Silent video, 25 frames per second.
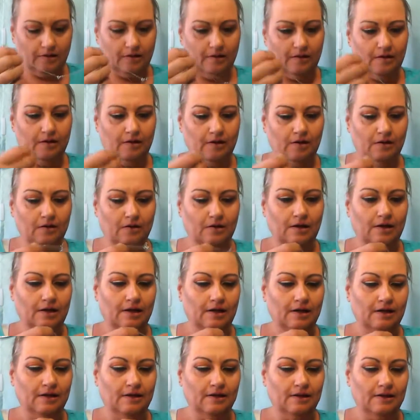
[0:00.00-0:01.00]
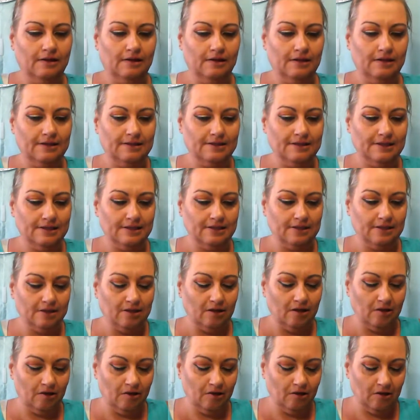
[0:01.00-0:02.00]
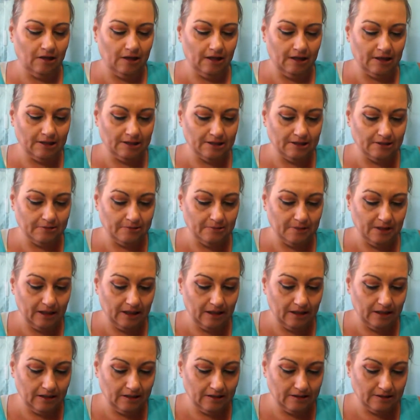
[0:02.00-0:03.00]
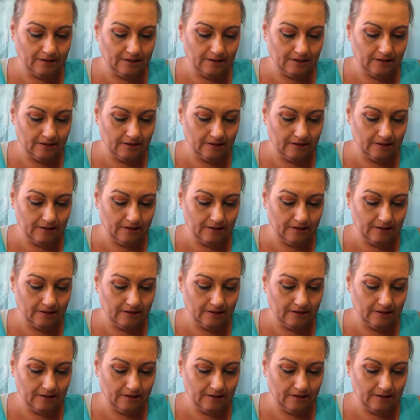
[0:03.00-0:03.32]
Okay, this is a toggle clasp necklace.